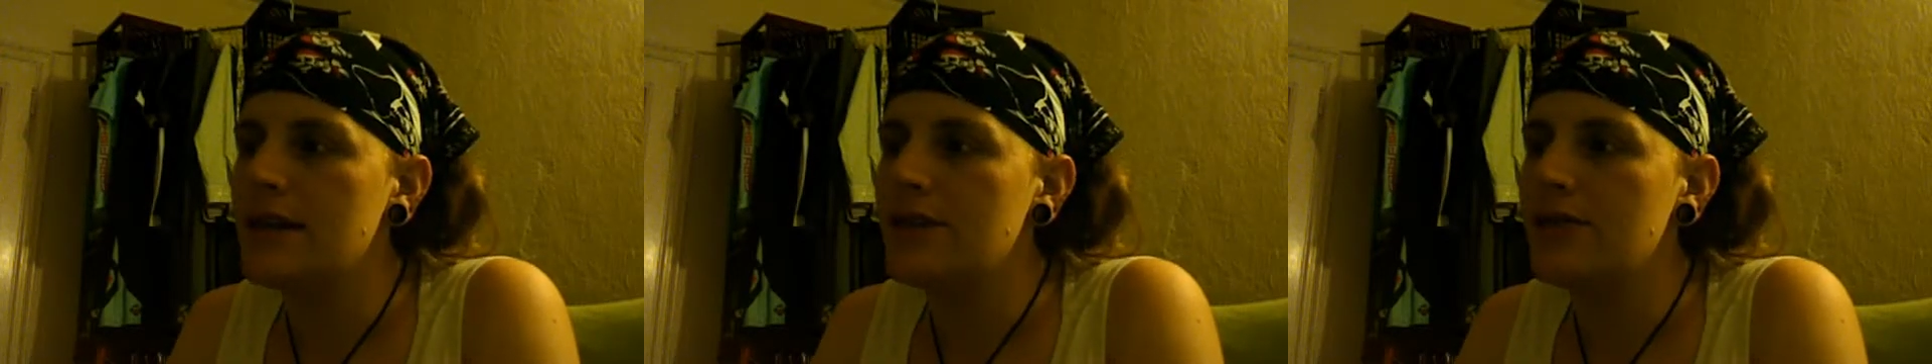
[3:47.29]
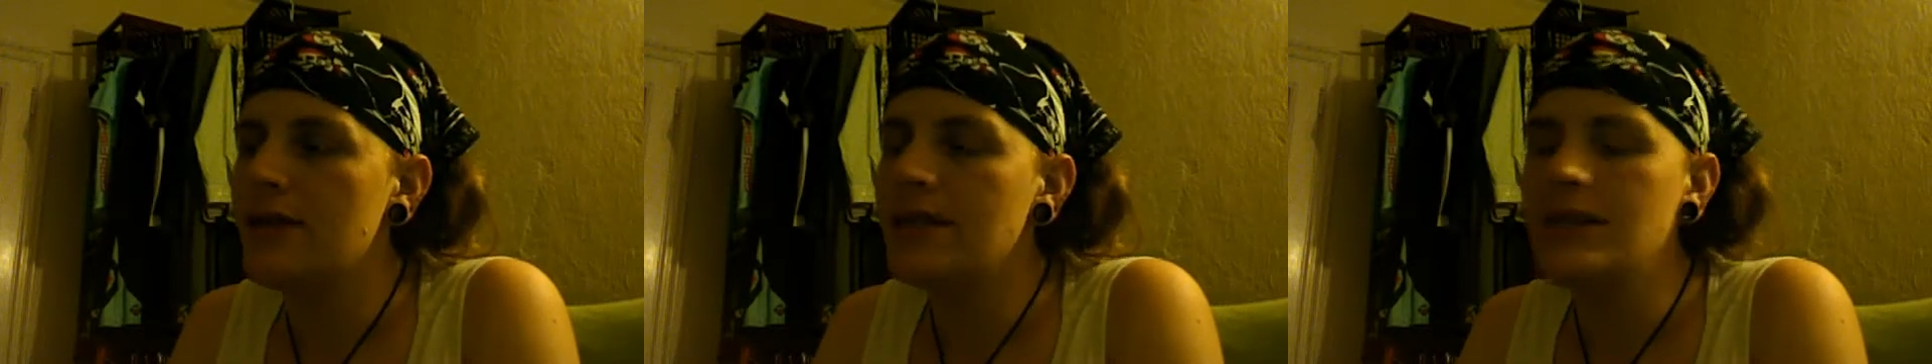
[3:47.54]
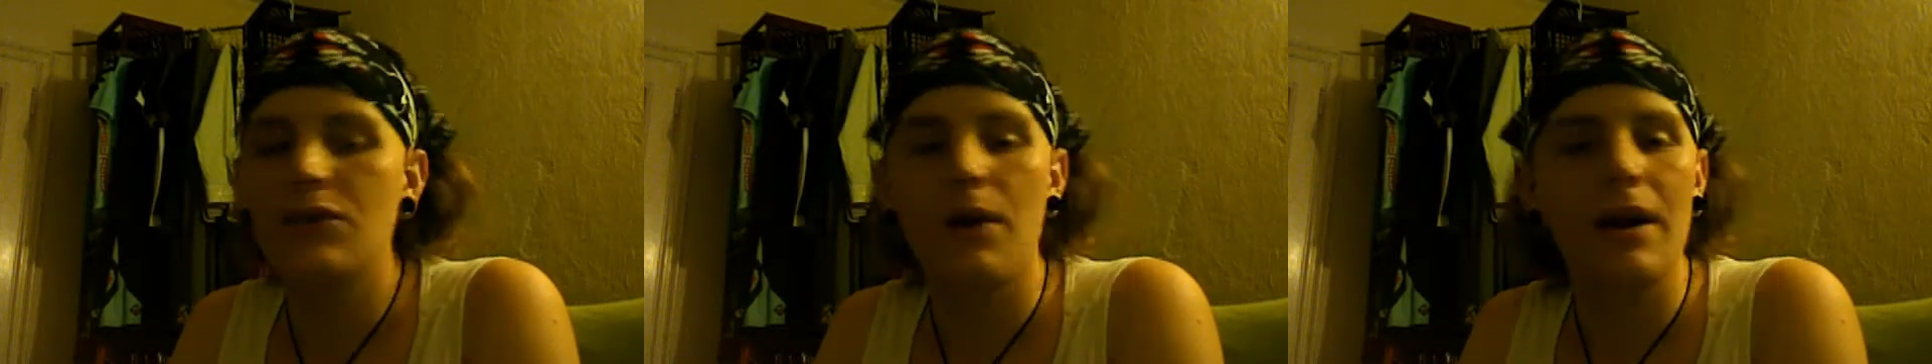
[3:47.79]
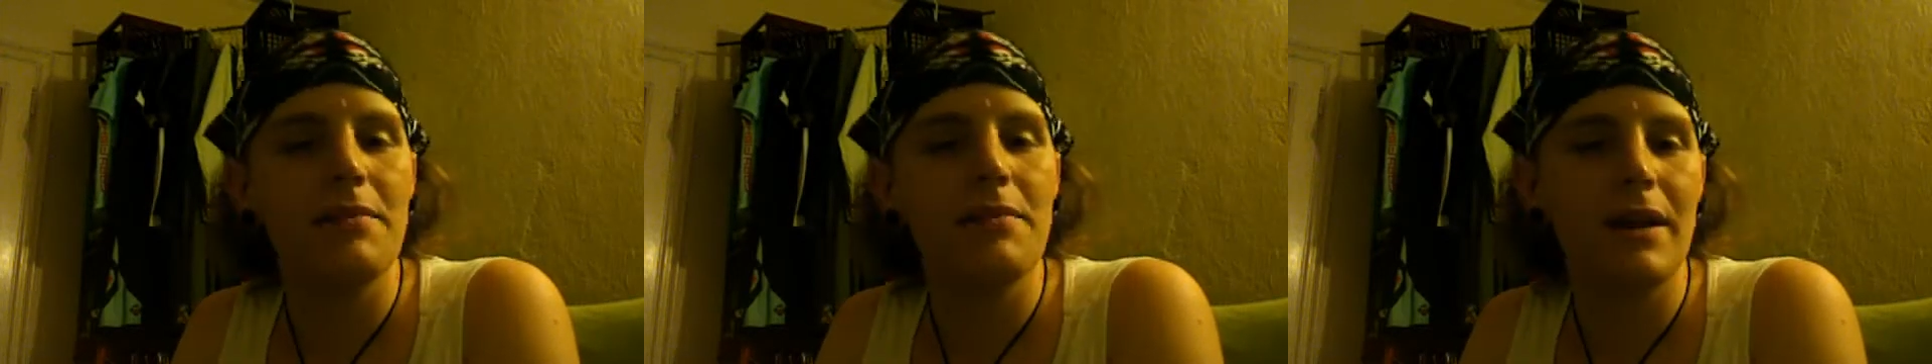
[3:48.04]
great to
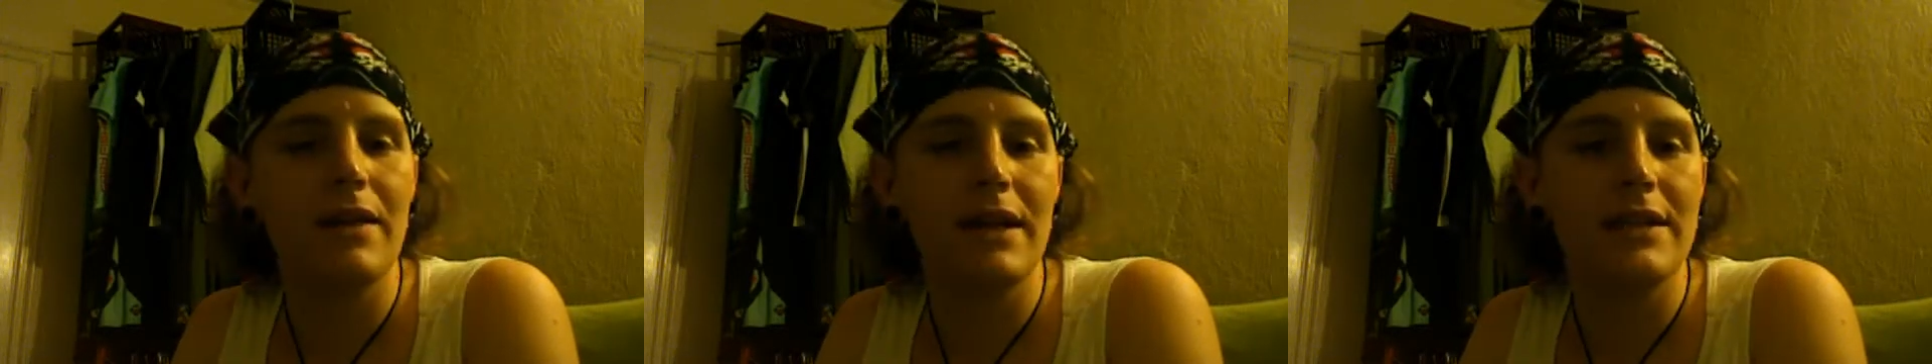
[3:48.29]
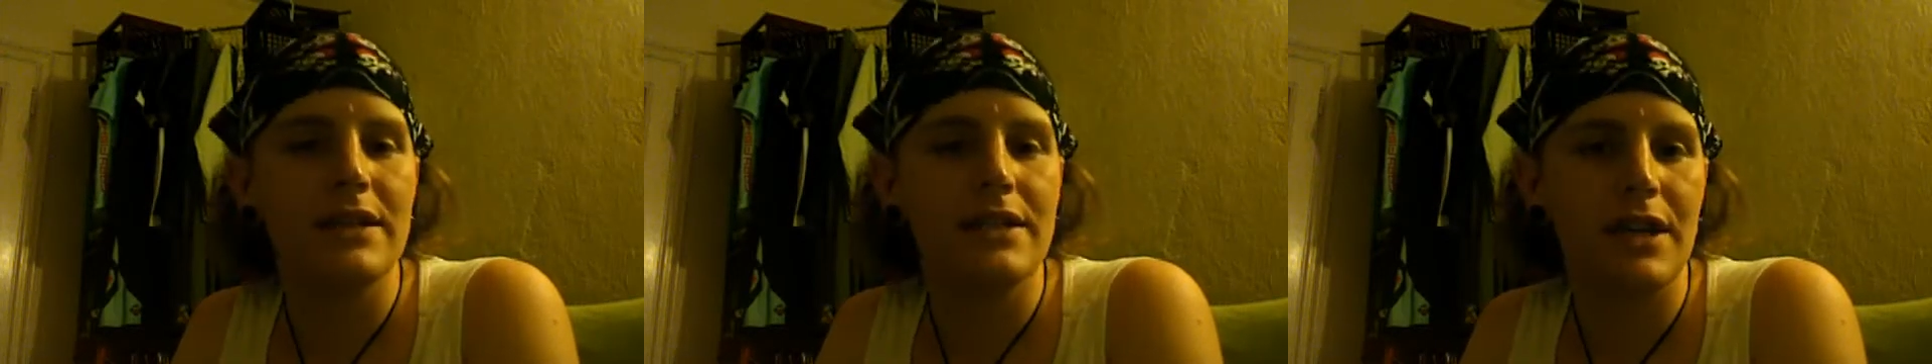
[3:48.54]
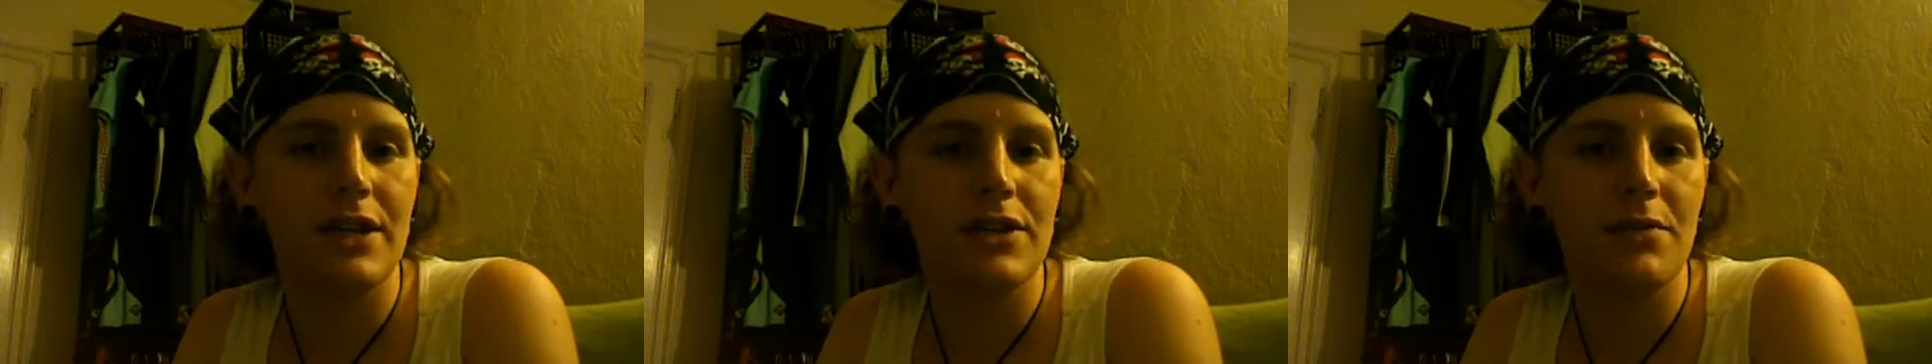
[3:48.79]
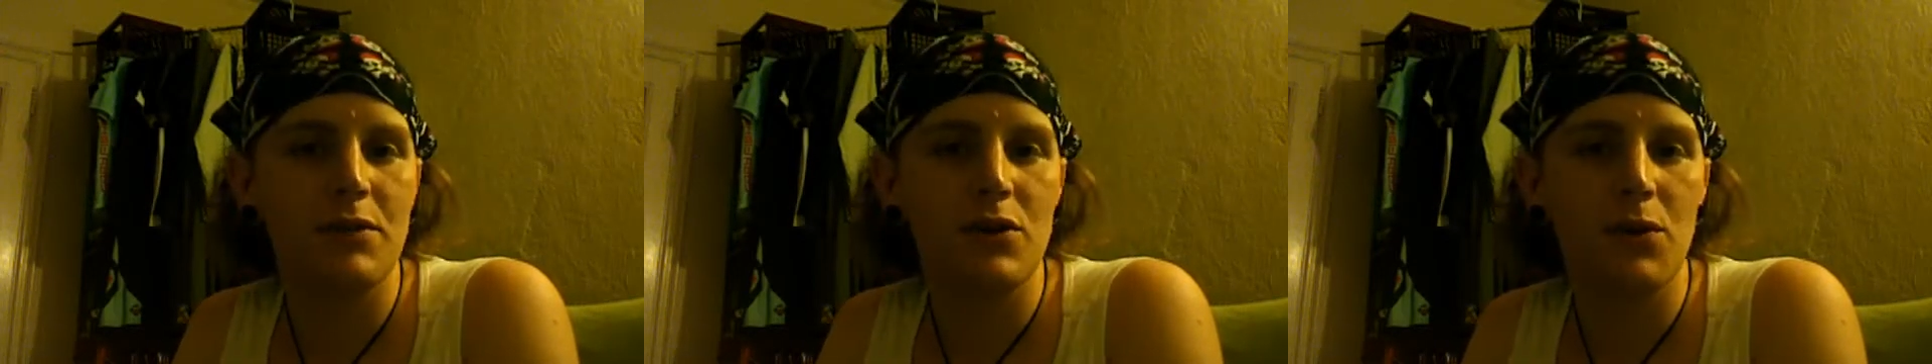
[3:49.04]
try and make that
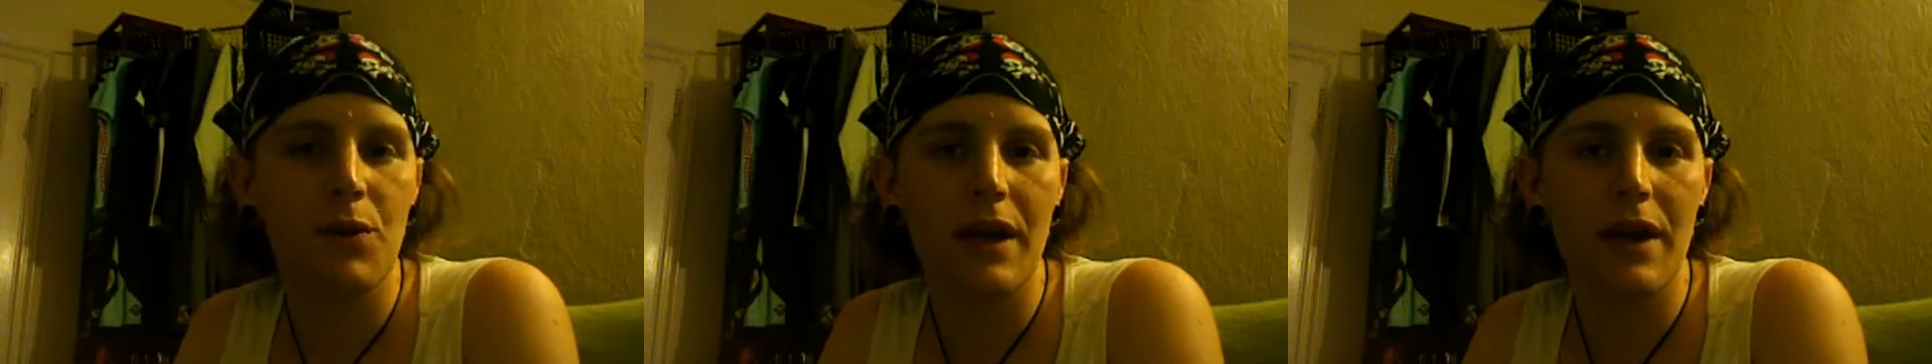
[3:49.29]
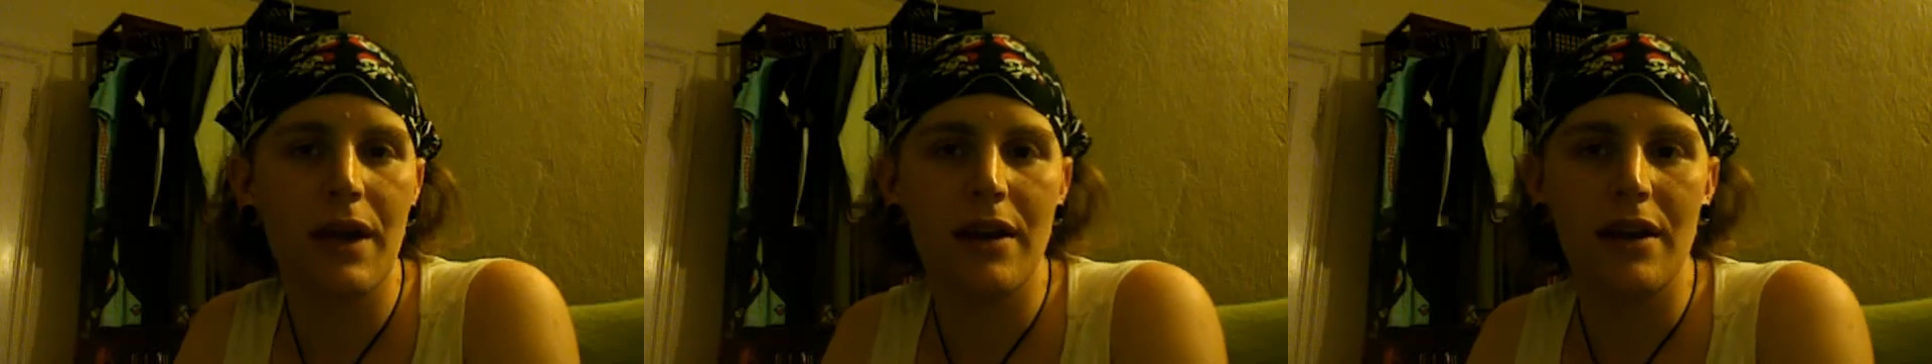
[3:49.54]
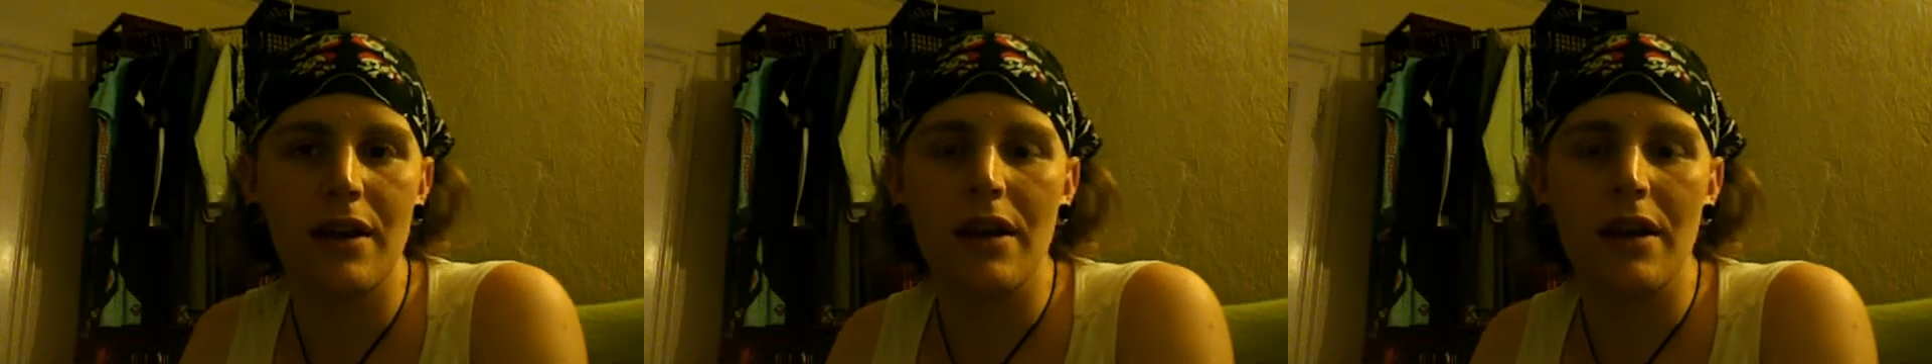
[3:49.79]
distinction between